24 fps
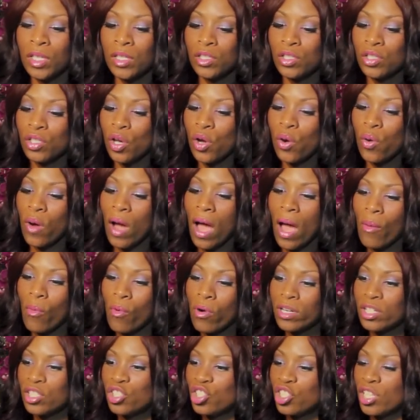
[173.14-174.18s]
So I
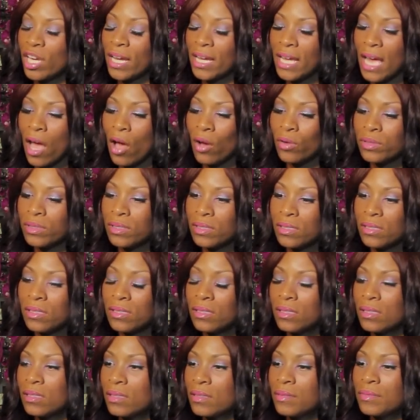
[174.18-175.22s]
wanna check out
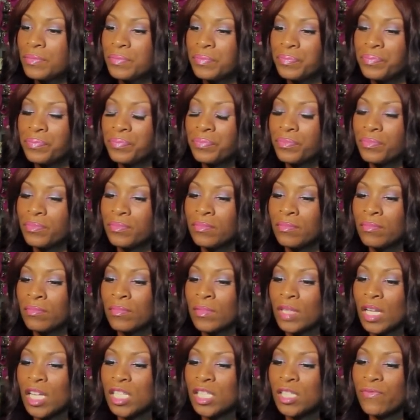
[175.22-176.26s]

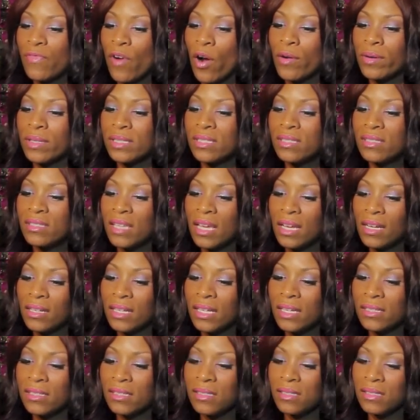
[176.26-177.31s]
as far as
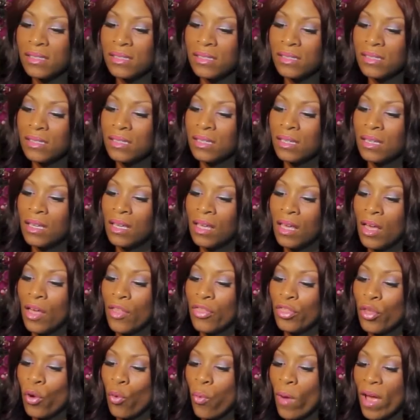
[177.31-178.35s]
thickness.
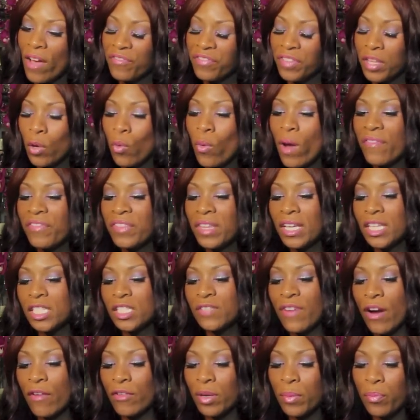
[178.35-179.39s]
The wefting
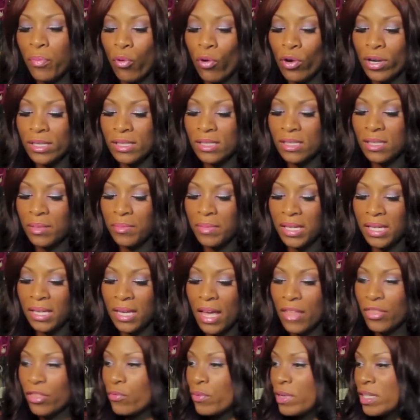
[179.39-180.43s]
is very important to me,
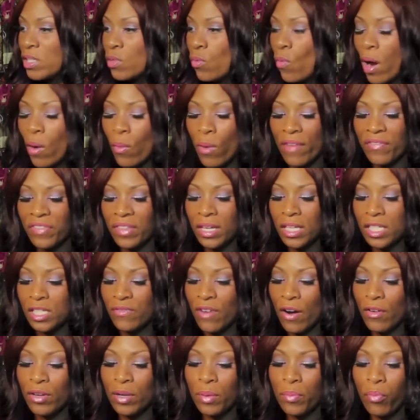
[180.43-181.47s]
and the reason why wefting is
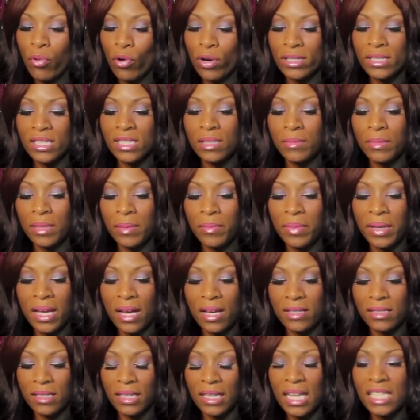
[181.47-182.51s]
very important to me
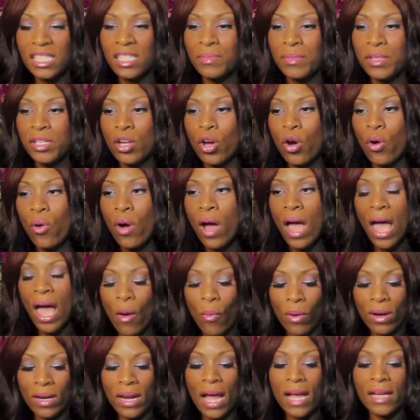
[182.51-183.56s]
because it lets me know
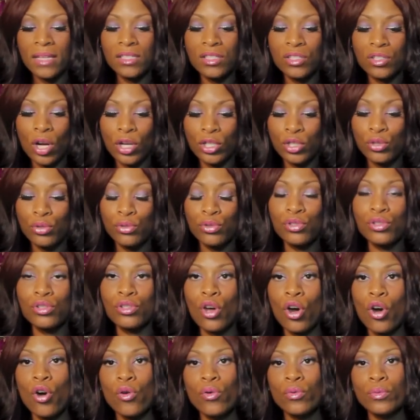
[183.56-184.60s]
when I start to
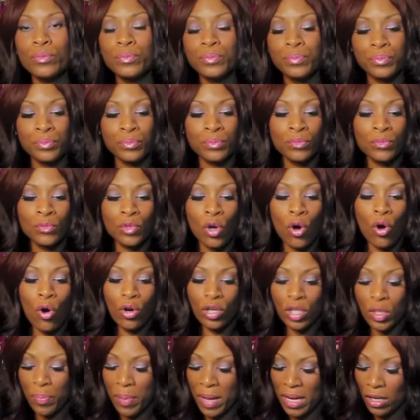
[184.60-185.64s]
sew,
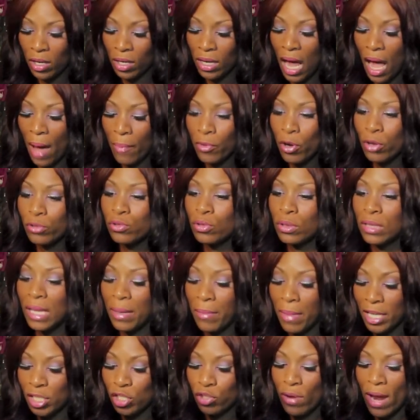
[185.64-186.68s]
or depending on how I'm going to
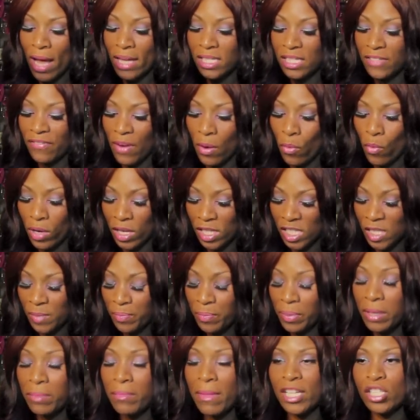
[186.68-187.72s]
lay my tracks, if I want to
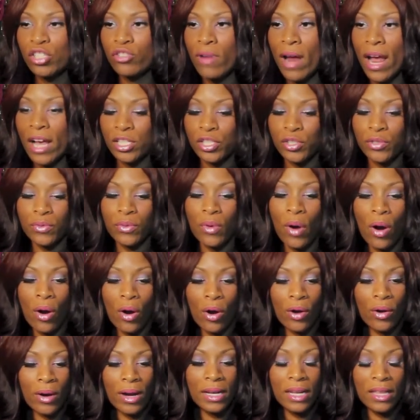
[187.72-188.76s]
split my tracks
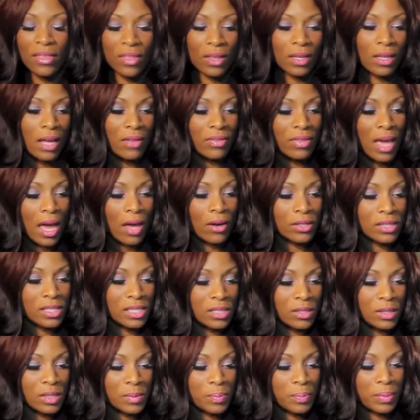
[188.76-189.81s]
or anything like that,
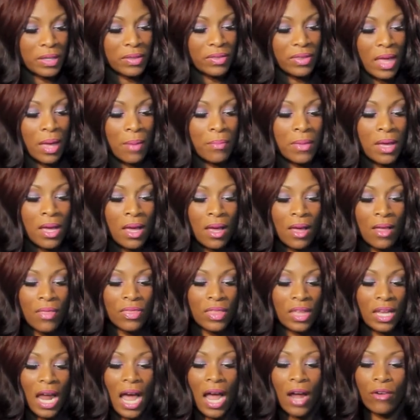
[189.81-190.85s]
split them,
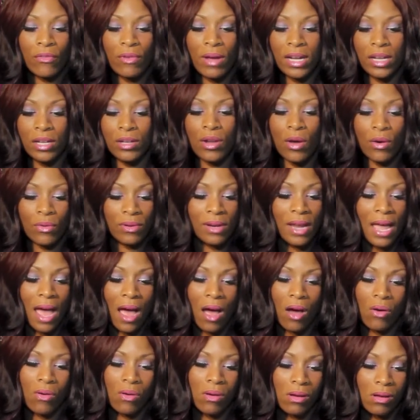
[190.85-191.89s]
that I already know.
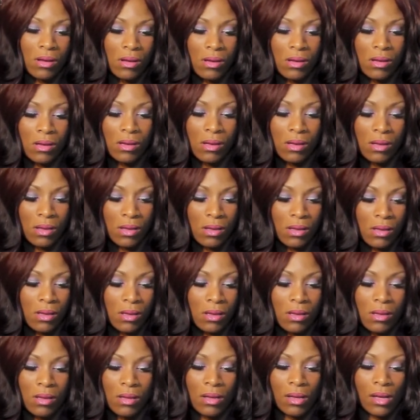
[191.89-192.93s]
Now,
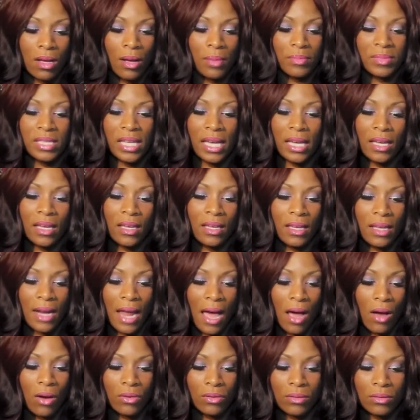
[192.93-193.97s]
I'm taking it
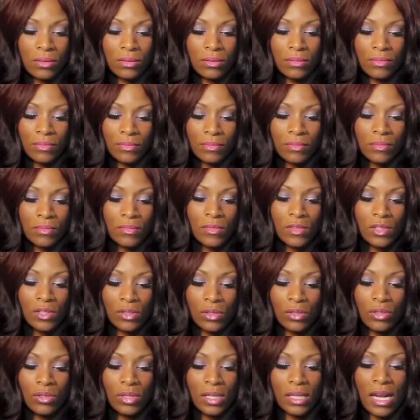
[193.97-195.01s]
out
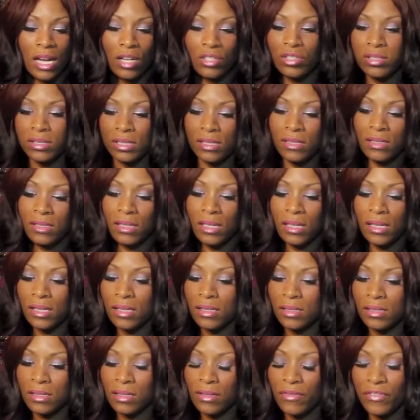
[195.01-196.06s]
so you can actually see
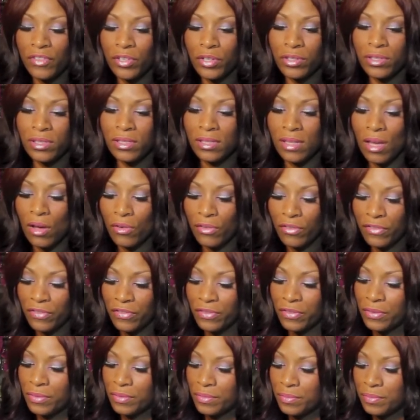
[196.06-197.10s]
it for
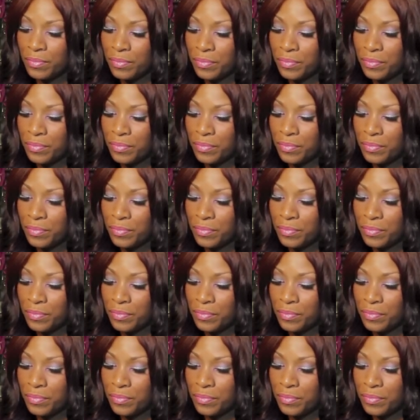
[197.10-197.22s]
yourself.